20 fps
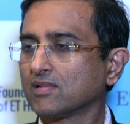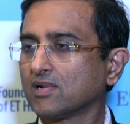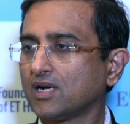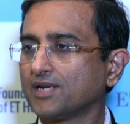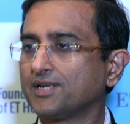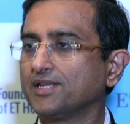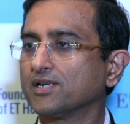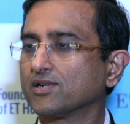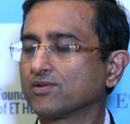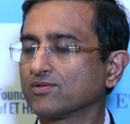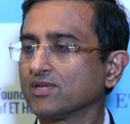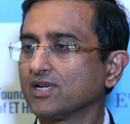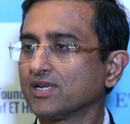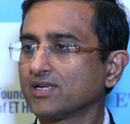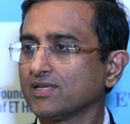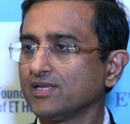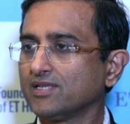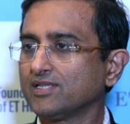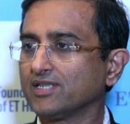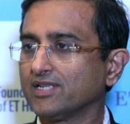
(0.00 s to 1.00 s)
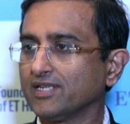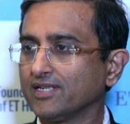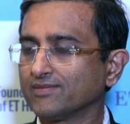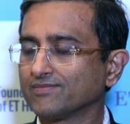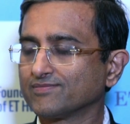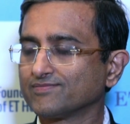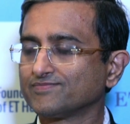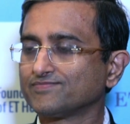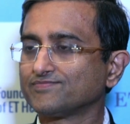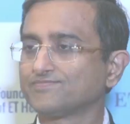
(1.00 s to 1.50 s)
adhere to that easily.
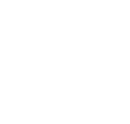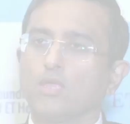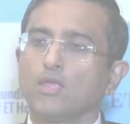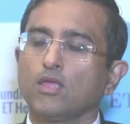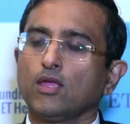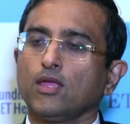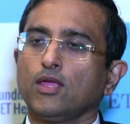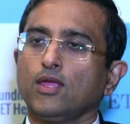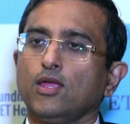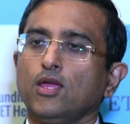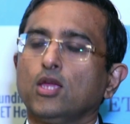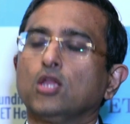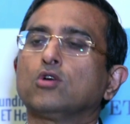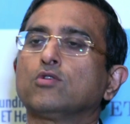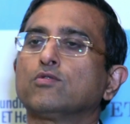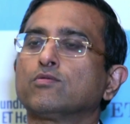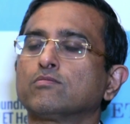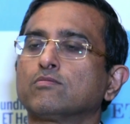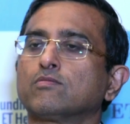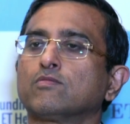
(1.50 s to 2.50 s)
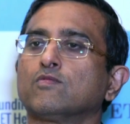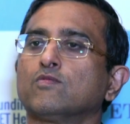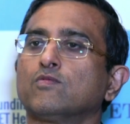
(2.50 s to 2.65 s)
You know,